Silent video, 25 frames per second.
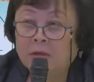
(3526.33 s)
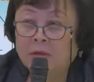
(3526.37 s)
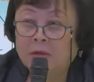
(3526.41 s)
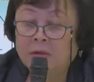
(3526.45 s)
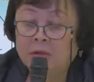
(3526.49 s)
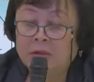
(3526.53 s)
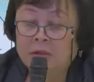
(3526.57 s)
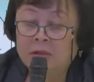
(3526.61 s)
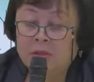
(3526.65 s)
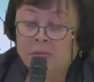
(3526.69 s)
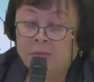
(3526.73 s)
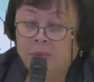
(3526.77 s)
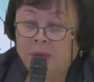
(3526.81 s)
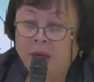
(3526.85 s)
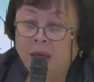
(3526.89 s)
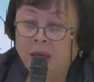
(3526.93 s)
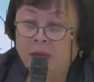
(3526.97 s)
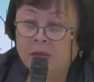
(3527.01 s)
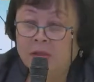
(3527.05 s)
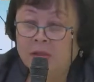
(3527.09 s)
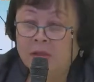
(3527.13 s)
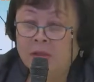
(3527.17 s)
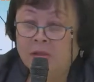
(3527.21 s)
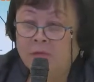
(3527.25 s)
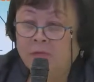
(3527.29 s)
this
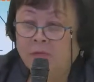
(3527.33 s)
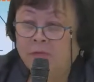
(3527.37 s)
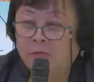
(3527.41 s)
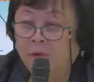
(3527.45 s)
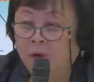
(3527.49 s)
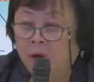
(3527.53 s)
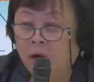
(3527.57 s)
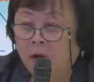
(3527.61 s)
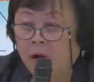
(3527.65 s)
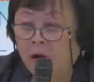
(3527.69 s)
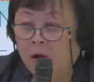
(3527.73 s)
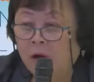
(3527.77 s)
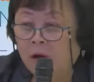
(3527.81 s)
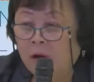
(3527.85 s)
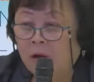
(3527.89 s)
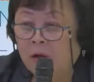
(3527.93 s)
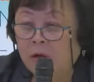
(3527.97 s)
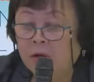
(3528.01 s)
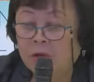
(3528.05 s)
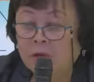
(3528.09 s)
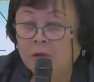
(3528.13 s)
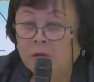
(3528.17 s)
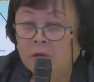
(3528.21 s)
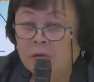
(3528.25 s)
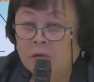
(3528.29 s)
past fall,
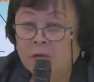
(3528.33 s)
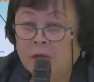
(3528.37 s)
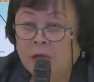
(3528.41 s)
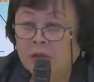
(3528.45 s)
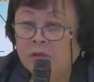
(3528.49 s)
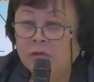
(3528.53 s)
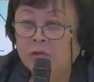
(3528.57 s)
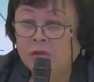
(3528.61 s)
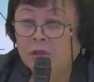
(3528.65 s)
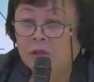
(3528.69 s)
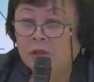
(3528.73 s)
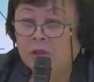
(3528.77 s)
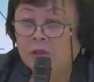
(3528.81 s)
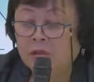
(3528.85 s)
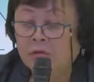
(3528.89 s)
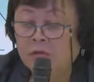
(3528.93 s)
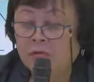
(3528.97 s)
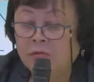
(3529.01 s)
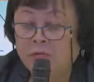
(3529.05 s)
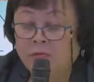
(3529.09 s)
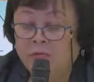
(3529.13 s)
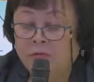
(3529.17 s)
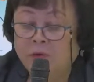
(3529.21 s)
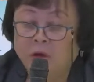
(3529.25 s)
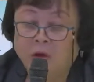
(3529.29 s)
actually two
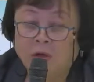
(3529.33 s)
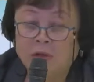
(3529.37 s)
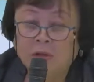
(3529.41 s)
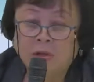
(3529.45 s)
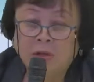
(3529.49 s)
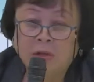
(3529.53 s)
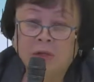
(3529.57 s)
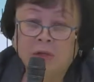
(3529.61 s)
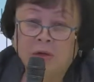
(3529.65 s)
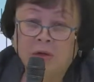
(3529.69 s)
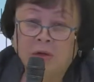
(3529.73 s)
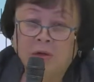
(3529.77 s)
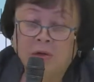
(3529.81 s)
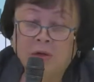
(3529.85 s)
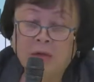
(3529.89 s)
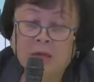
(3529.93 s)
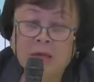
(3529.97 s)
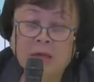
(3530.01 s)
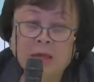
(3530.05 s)
falls ago,